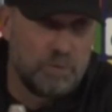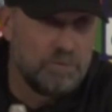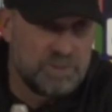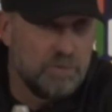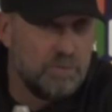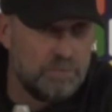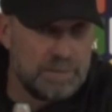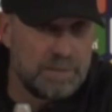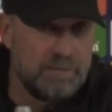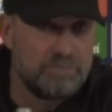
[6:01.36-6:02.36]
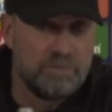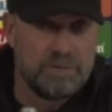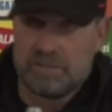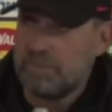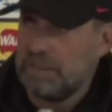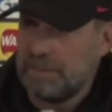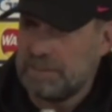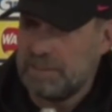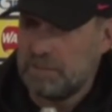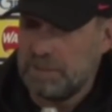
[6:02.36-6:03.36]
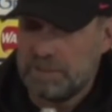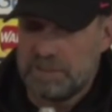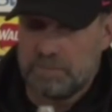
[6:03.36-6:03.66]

always do, but I have to as well in this situation as